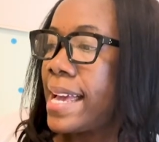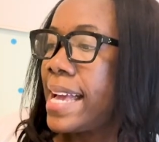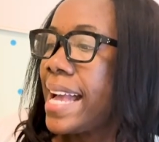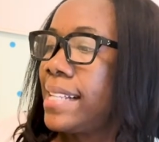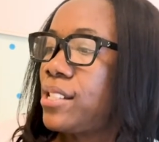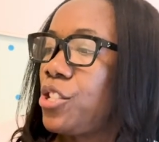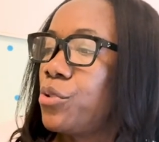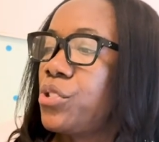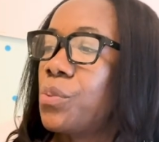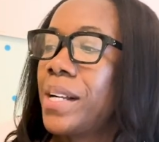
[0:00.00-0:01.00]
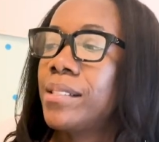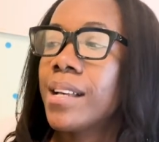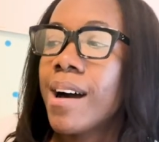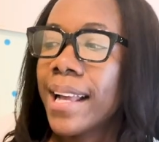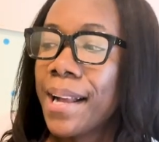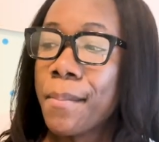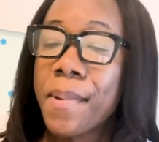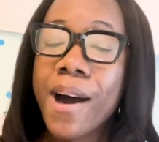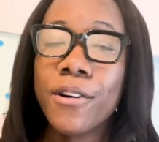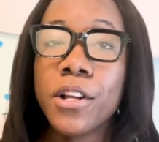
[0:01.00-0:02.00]
It's used when talking
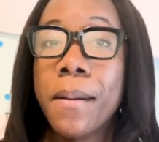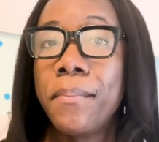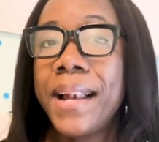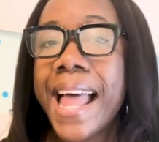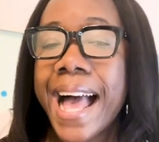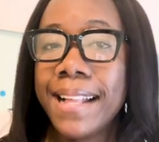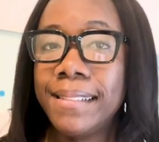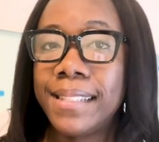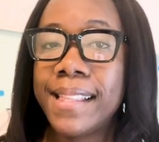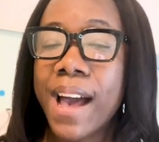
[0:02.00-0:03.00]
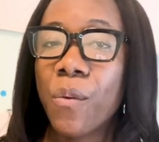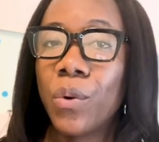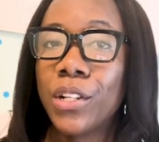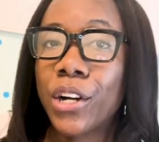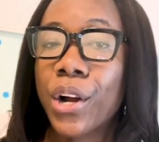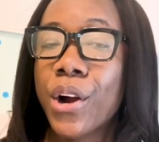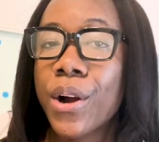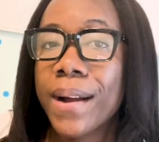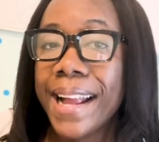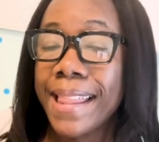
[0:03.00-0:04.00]
about plans that will
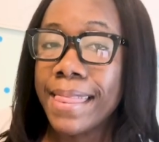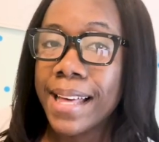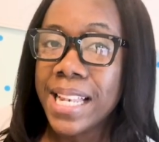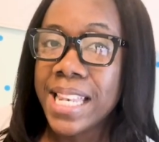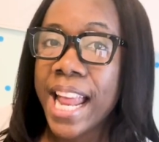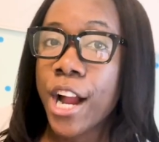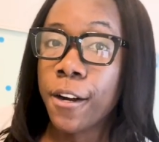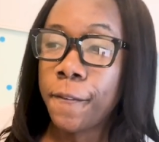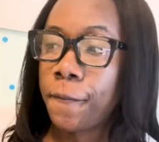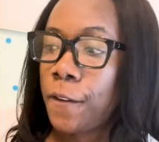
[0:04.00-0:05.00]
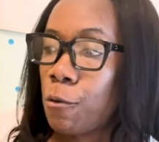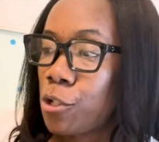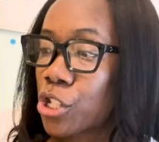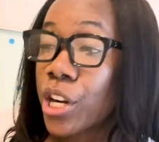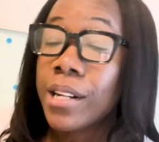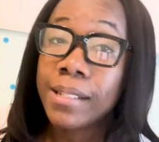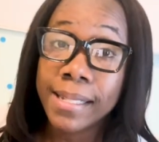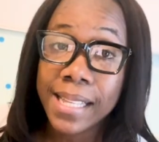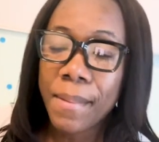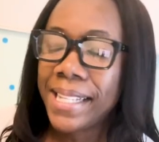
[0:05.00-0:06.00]
occur in the near future to
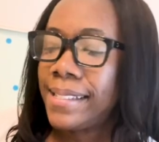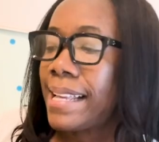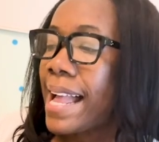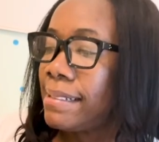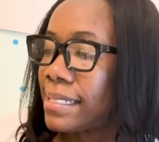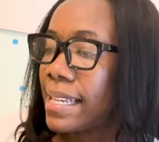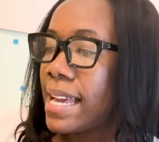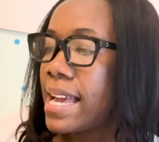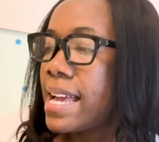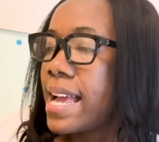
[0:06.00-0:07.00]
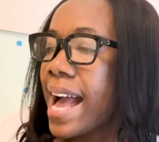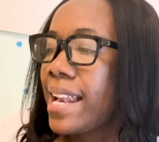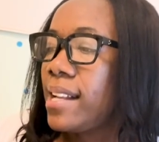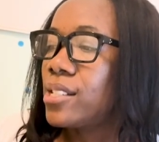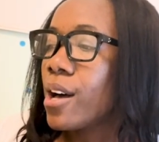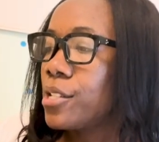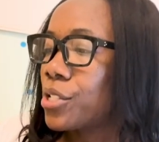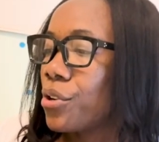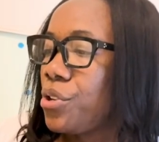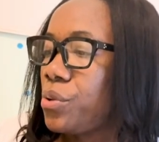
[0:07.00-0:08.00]
some extent. And it is
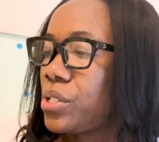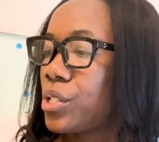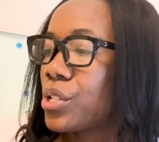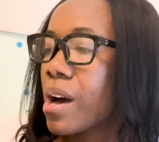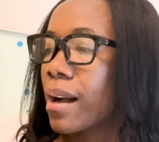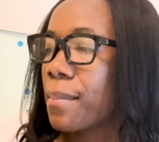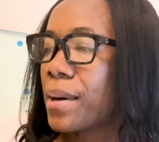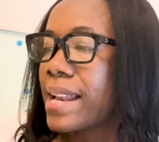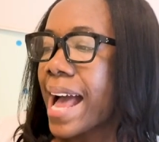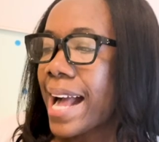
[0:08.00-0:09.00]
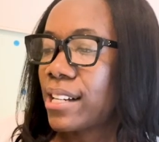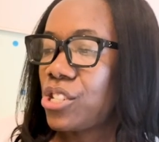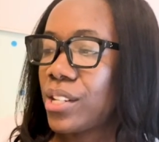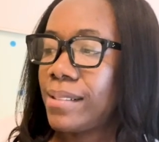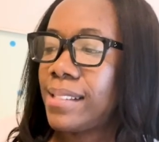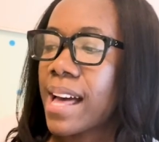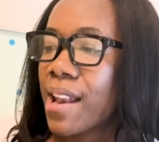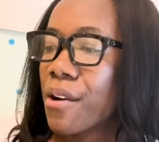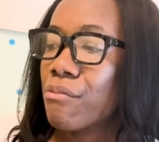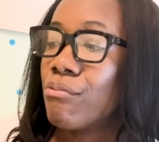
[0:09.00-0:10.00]
also used to talk about actions that
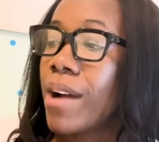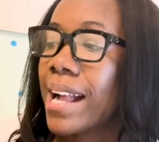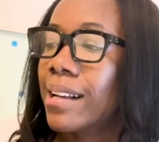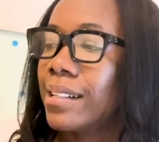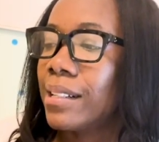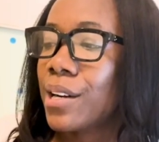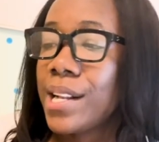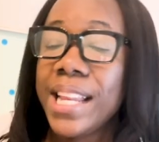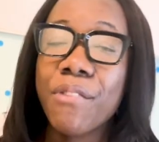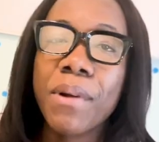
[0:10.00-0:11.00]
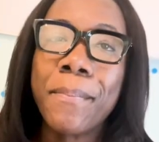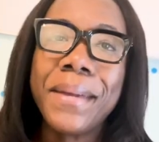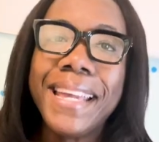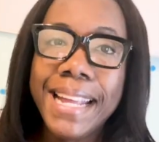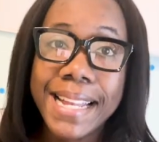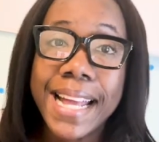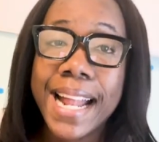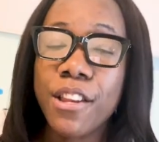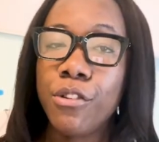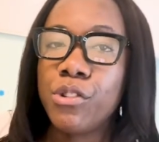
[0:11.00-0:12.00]
are regularly repeated,
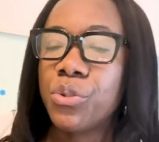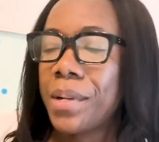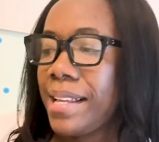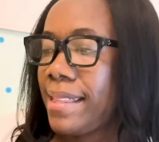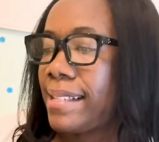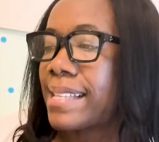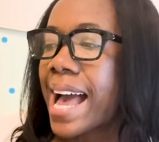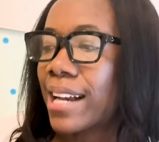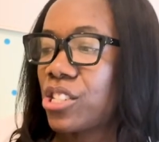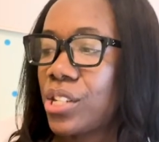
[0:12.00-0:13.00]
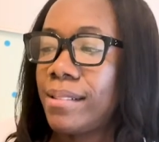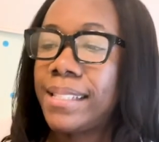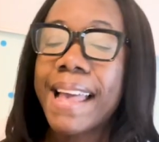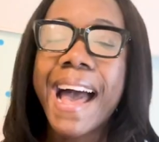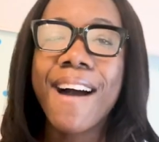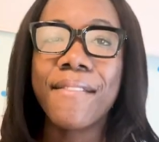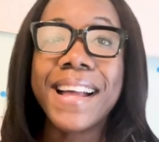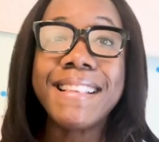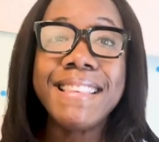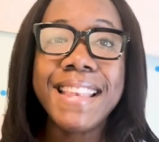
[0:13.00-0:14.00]
and usually these actions have
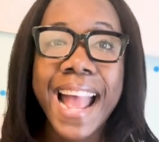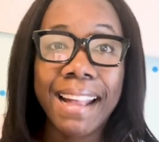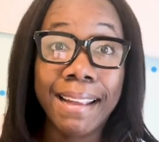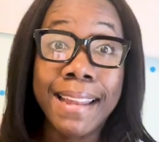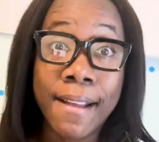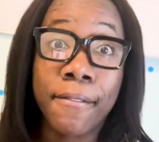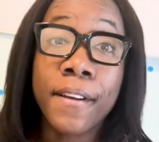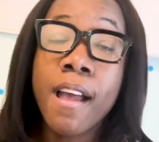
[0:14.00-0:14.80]
a negative